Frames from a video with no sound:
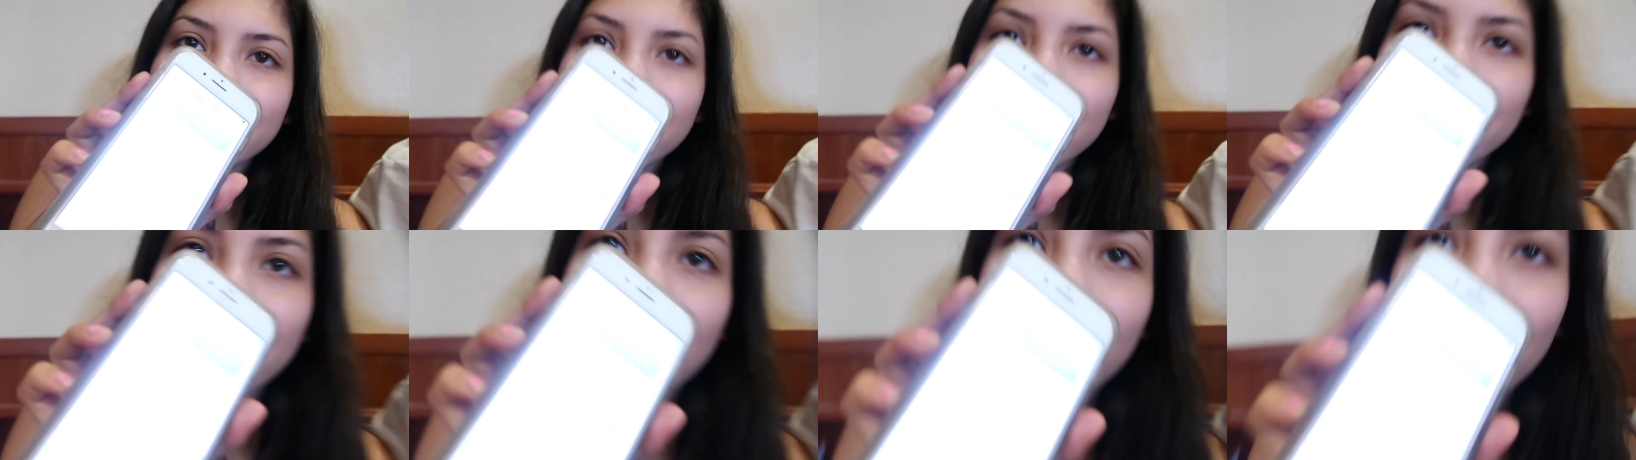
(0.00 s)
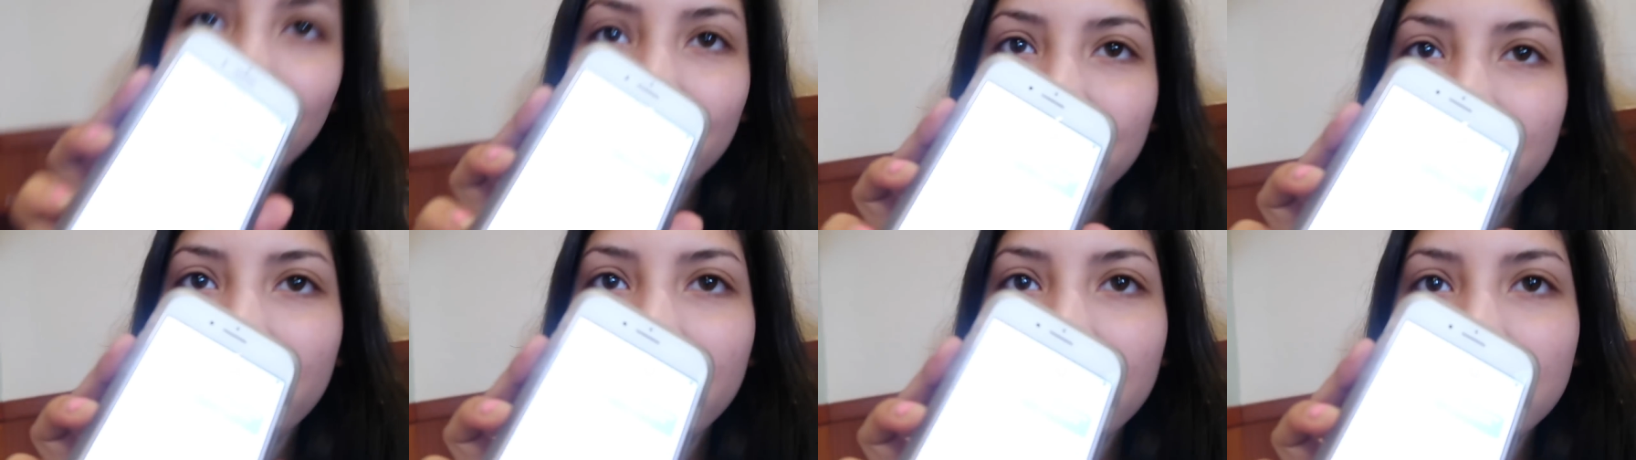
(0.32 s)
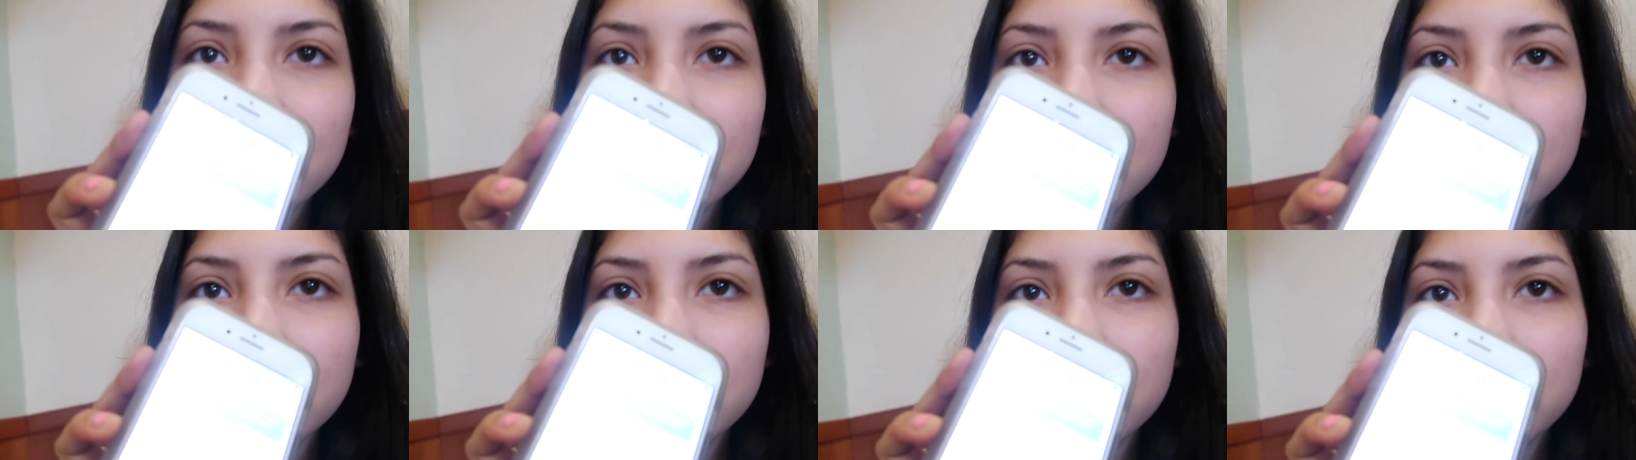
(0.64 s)
I don't know if you
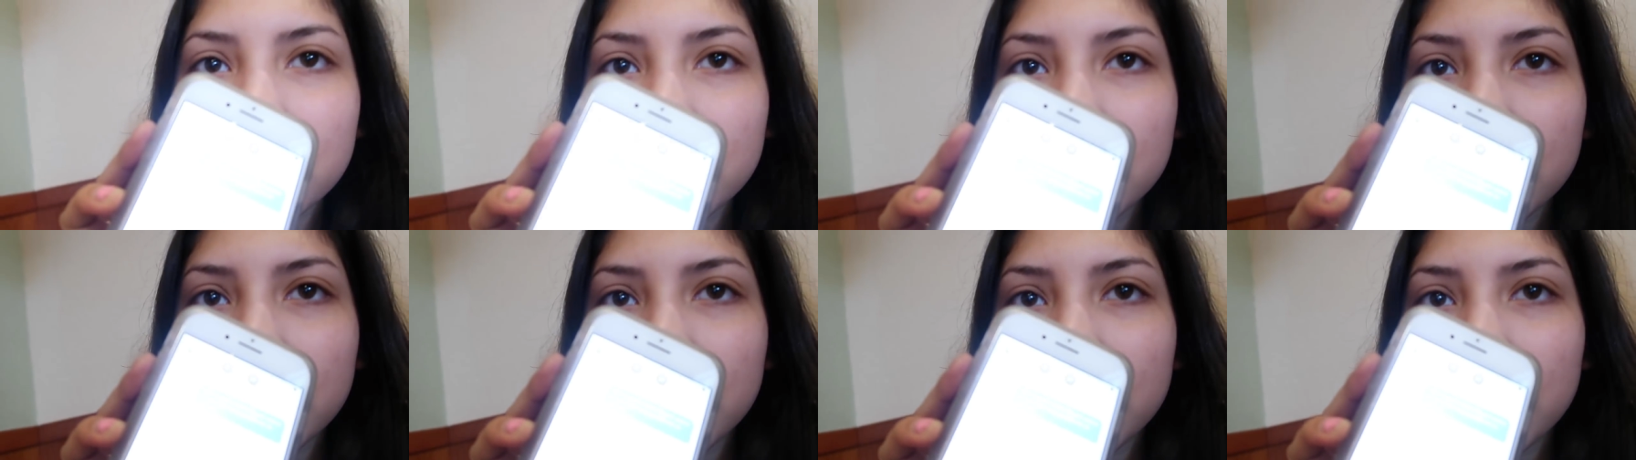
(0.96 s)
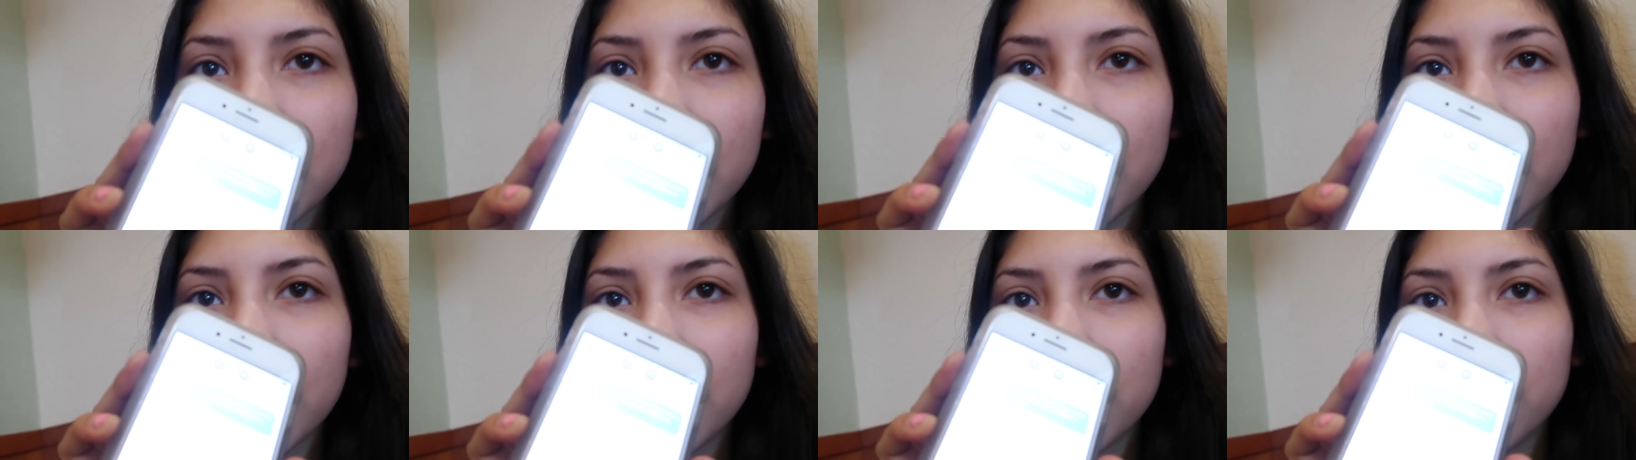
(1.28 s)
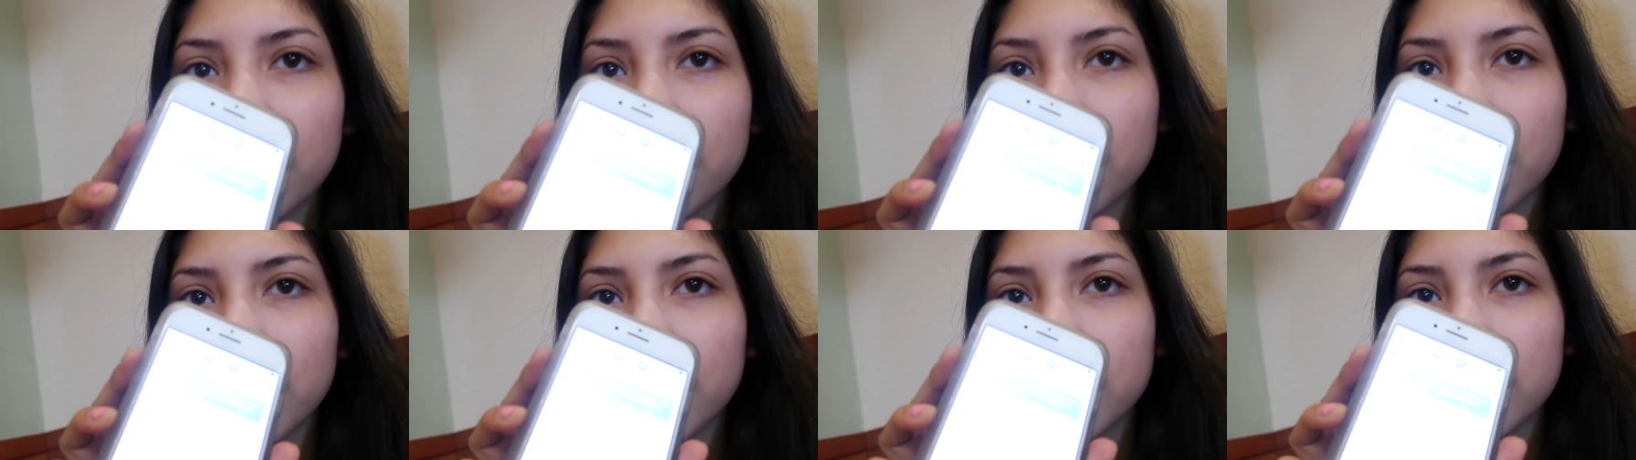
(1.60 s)
guys can see that. No,
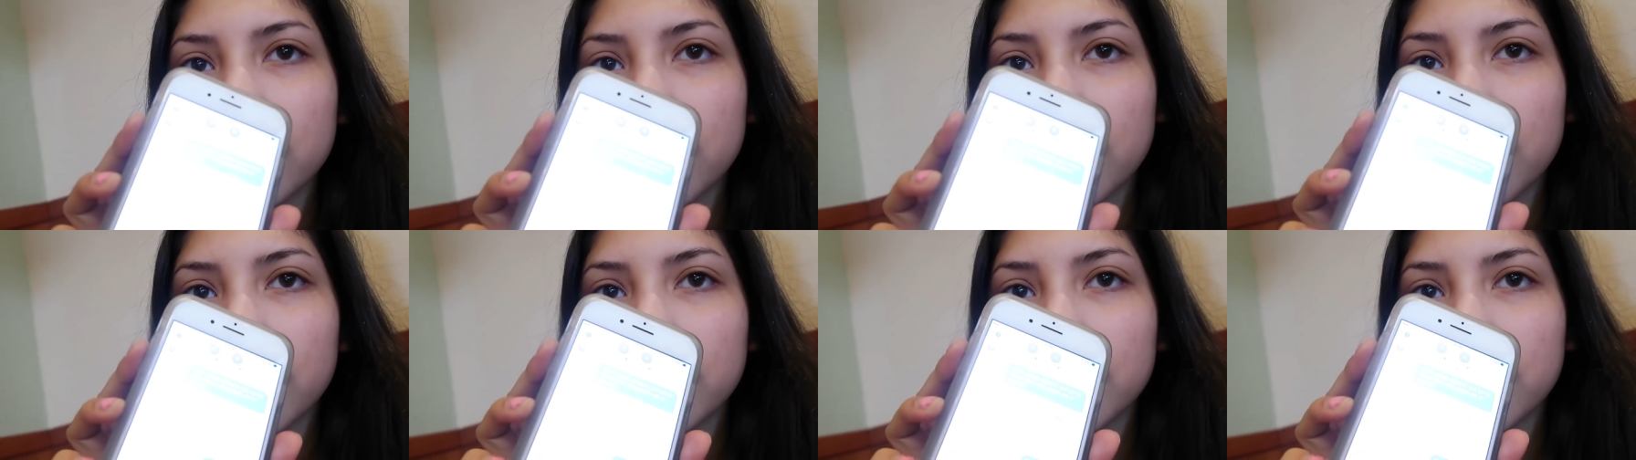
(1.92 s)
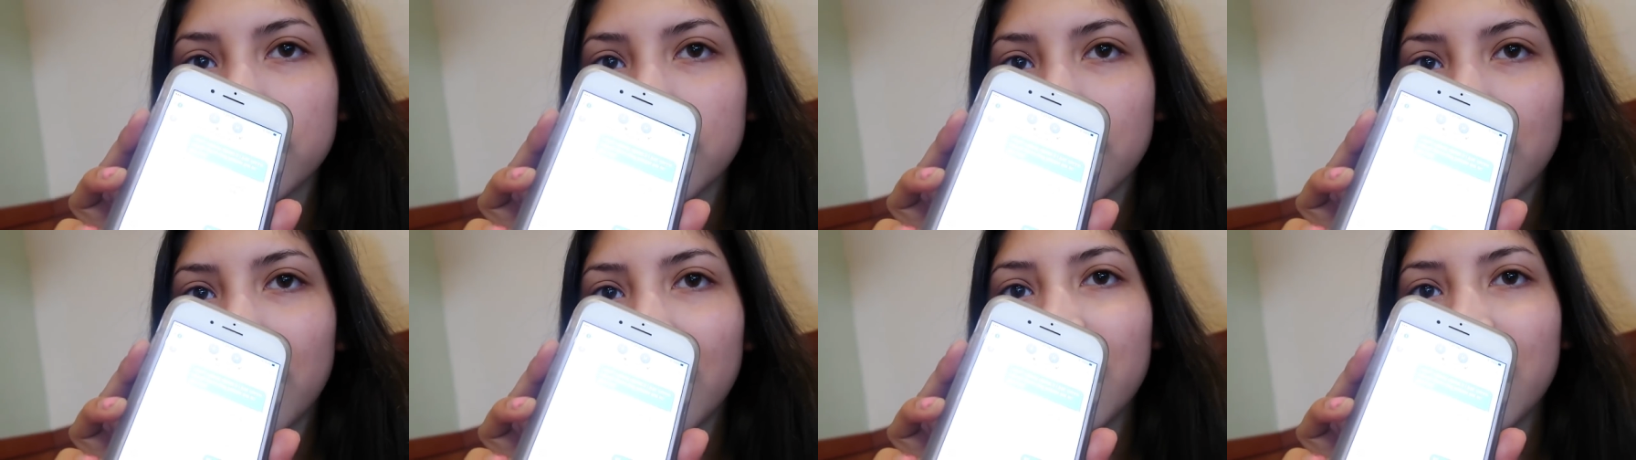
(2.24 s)
you guys can't see that.